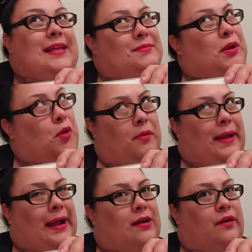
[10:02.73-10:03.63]
it's my lower
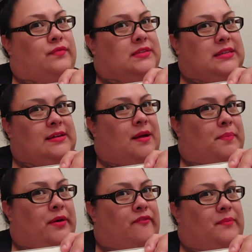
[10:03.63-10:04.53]
back, obviously
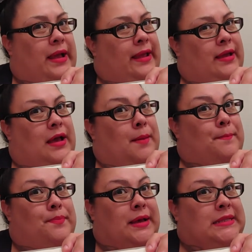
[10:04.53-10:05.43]
above my uh,
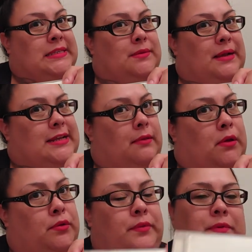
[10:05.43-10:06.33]
butt, my
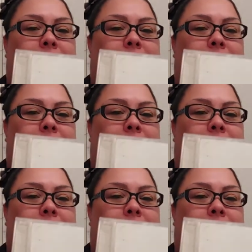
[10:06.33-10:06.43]
tailbone.